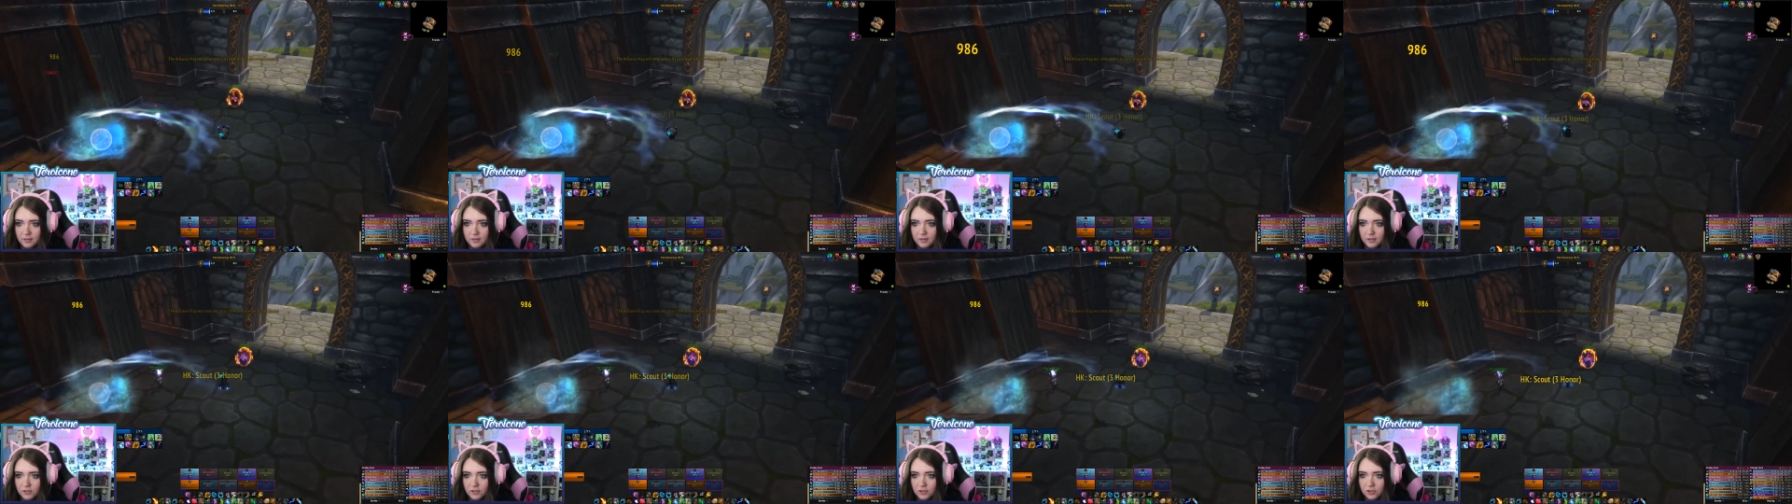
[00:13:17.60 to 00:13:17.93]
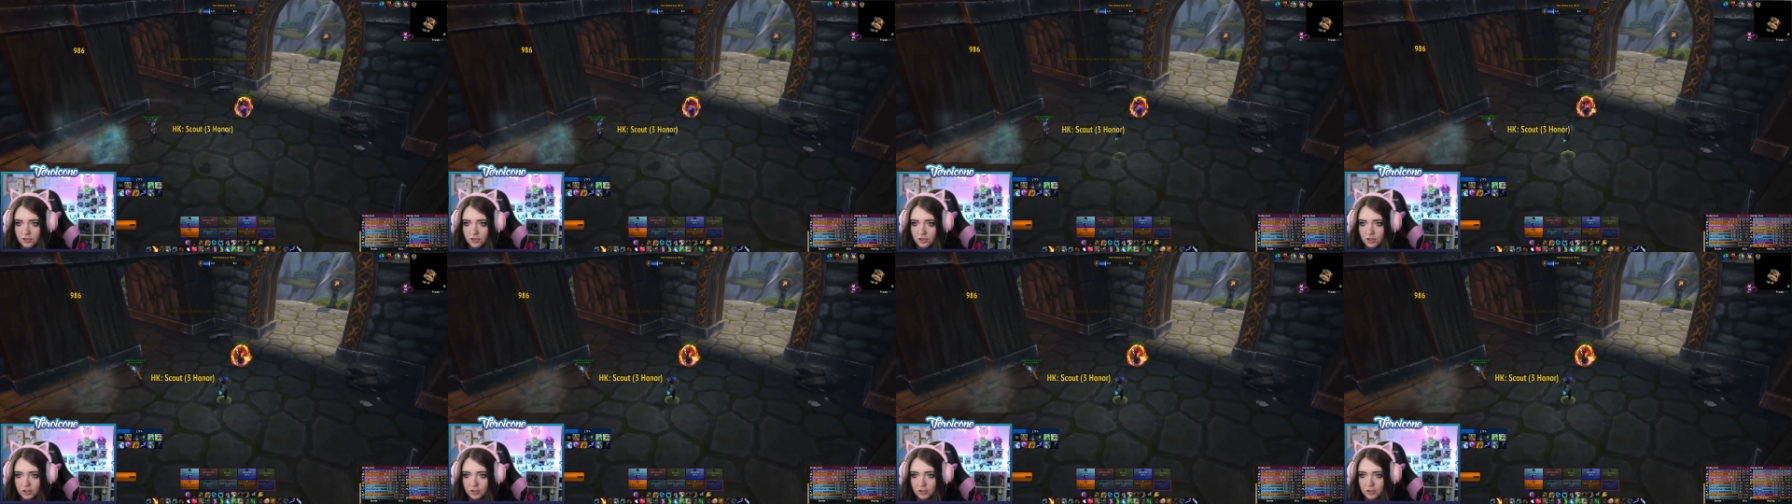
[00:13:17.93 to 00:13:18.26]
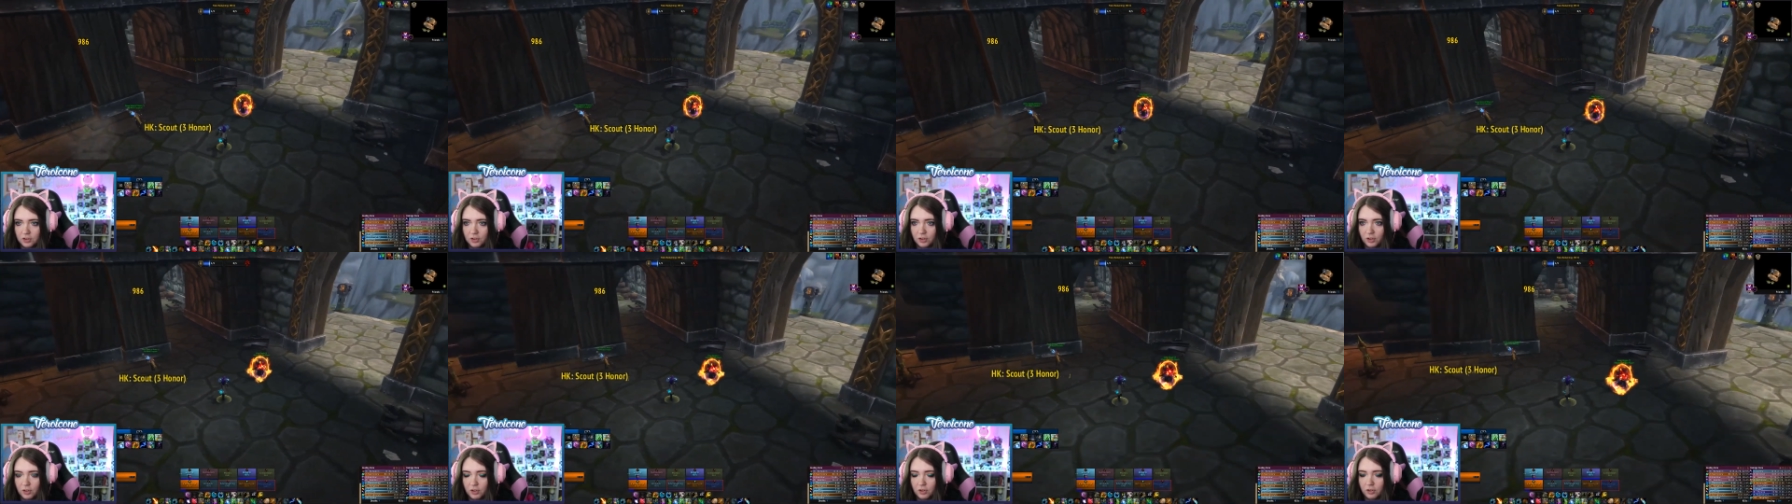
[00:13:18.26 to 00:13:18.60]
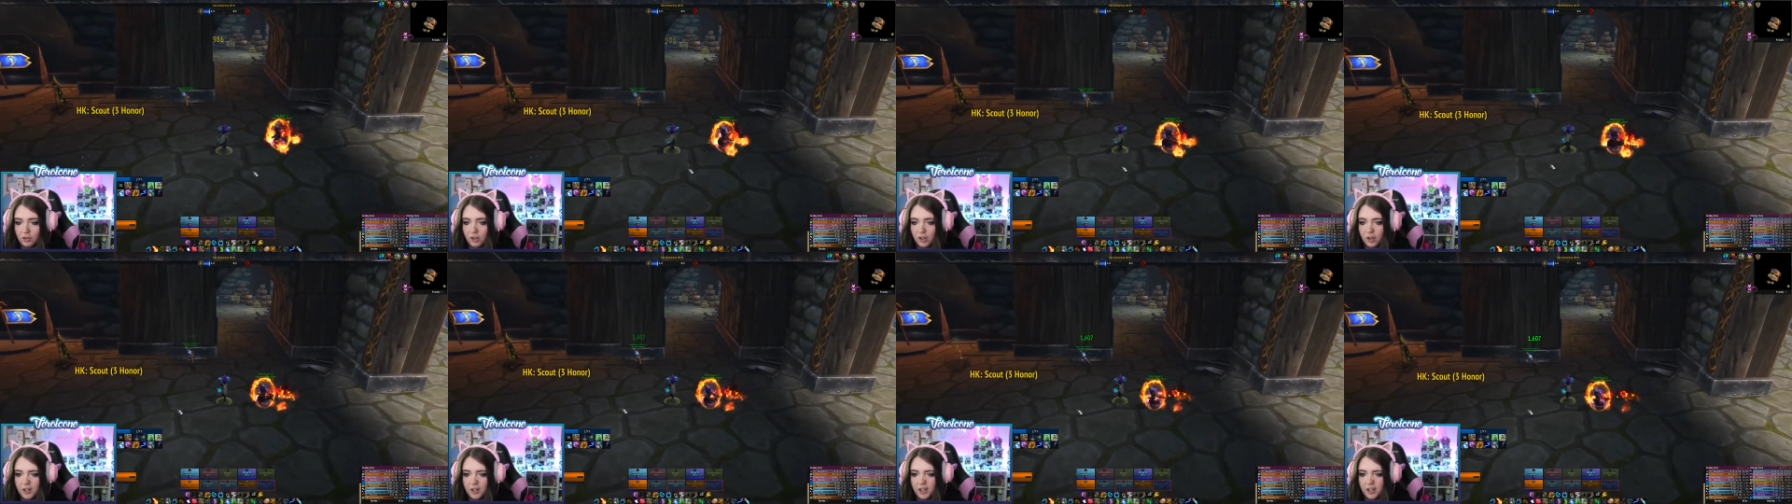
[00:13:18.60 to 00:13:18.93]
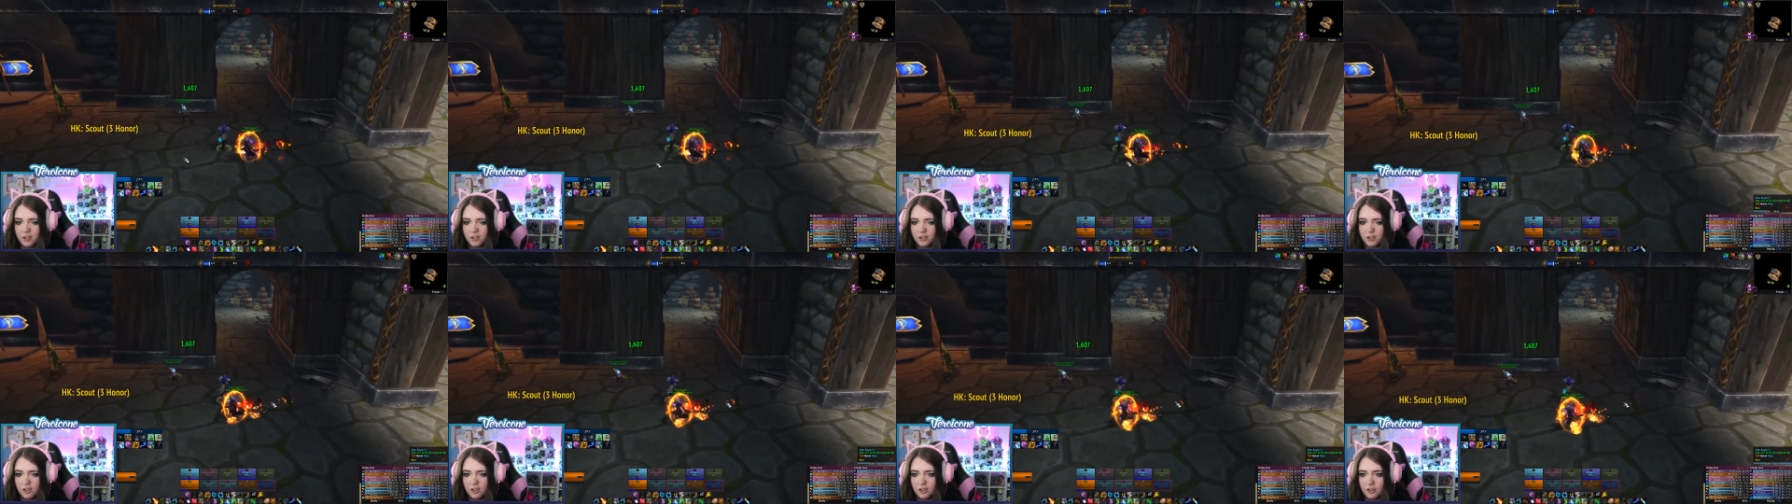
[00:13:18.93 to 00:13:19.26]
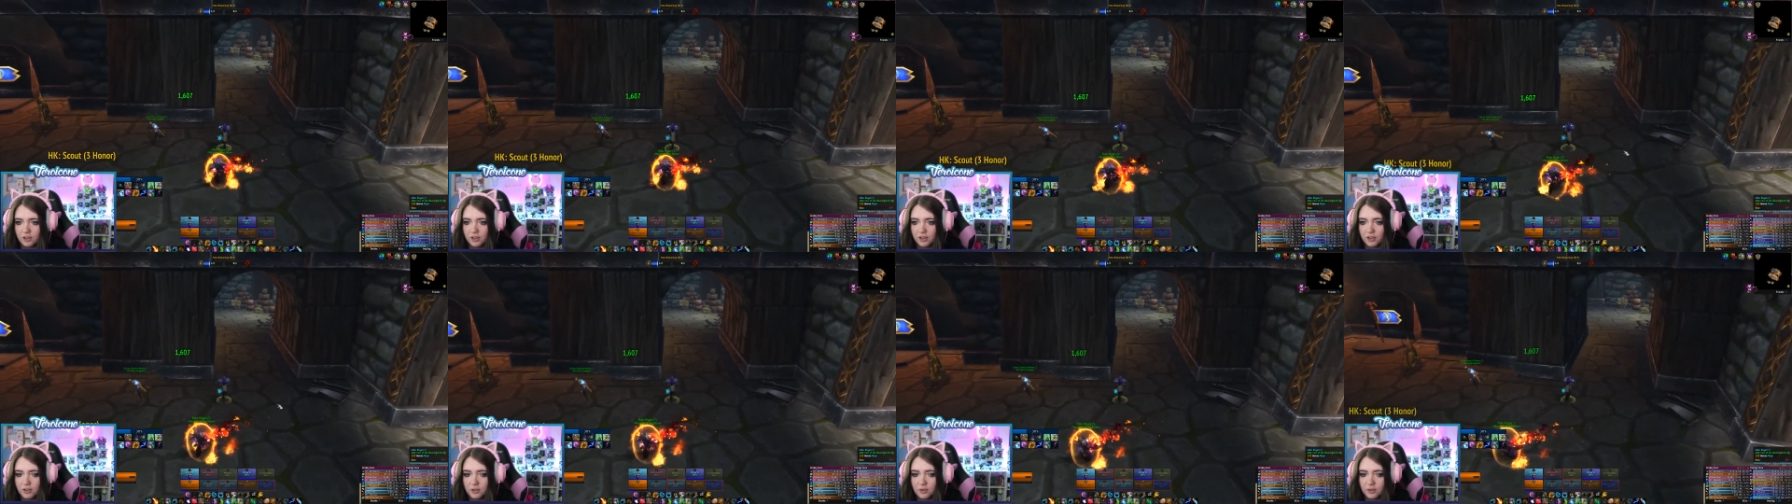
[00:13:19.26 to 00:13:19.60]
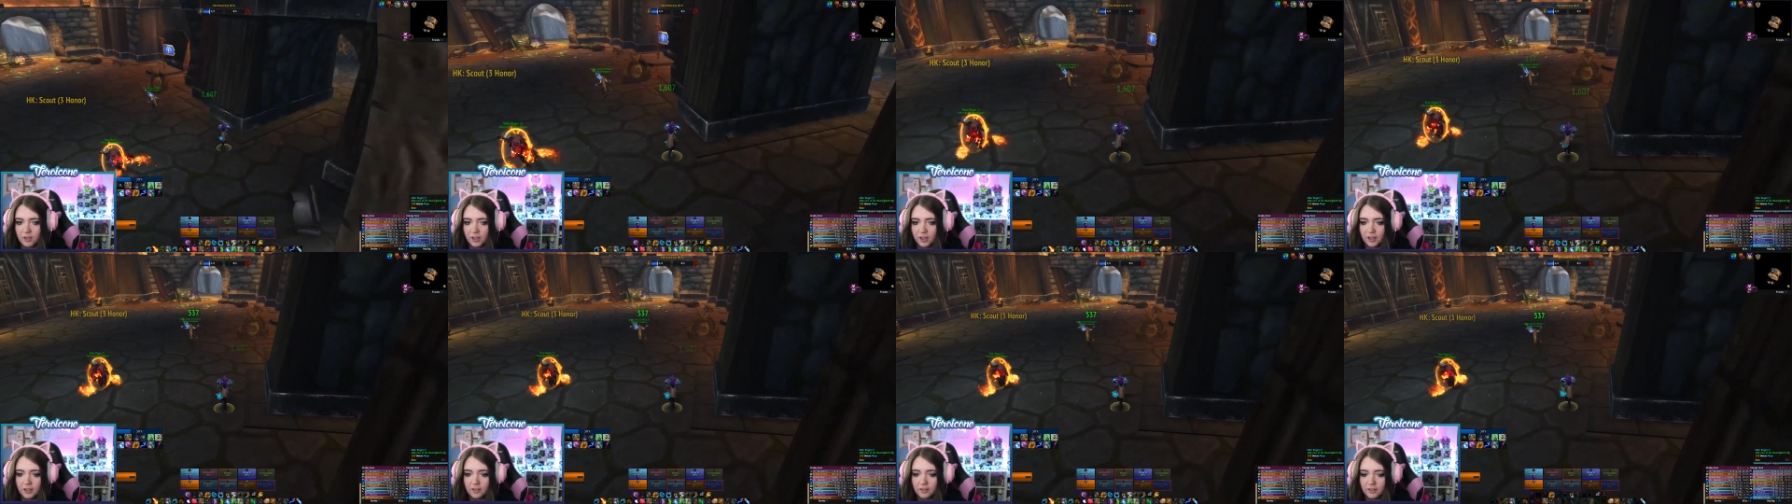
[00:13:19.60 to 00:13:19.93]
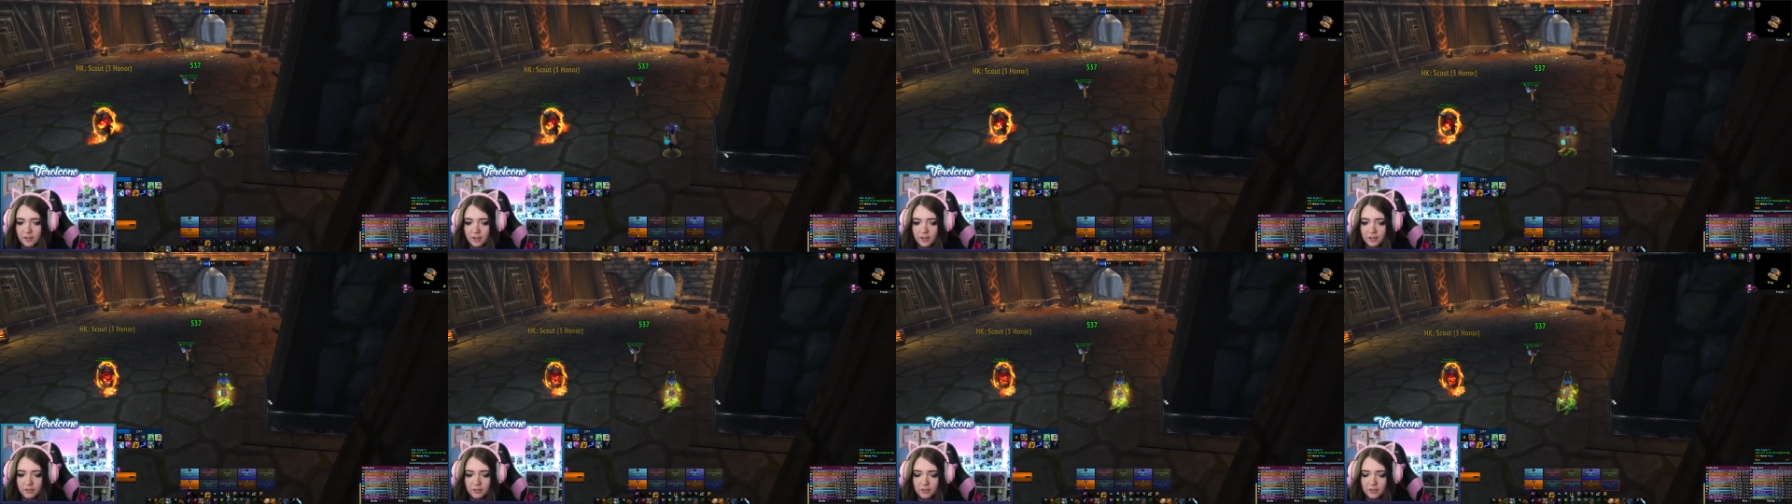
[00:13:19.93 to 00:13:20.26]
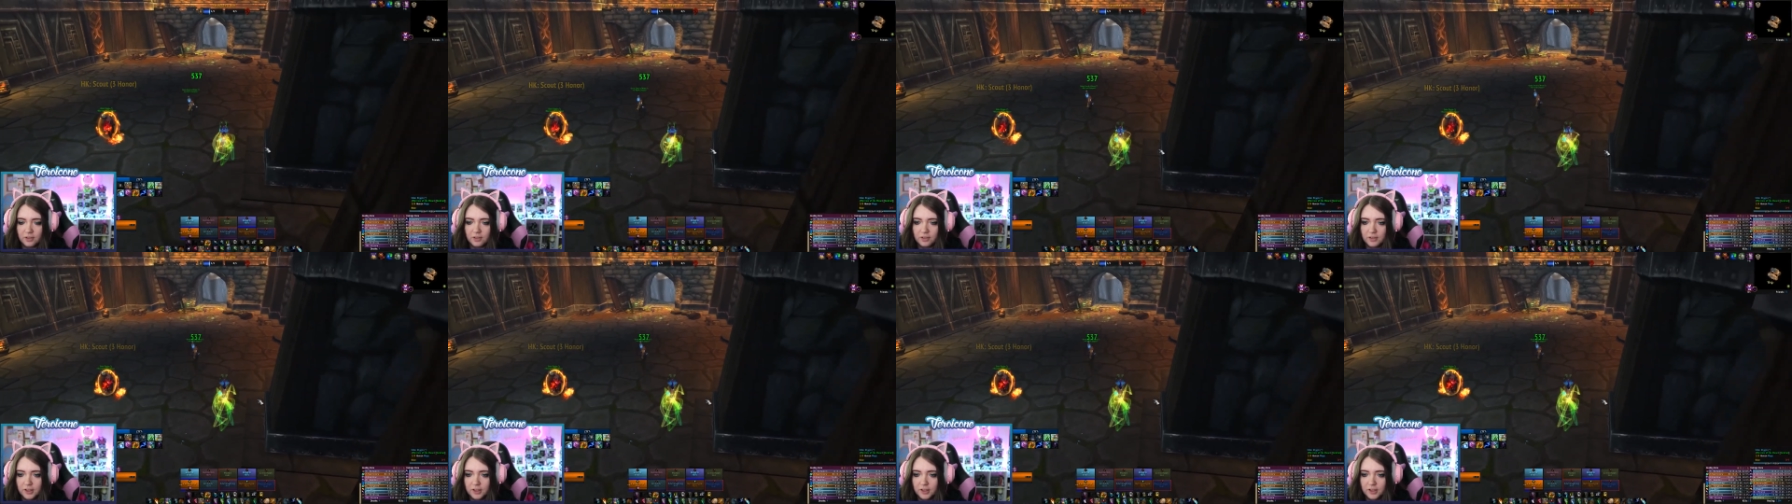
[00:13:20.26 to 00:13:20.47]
Just turtle. Oh yeah, there's only 32 seconds left.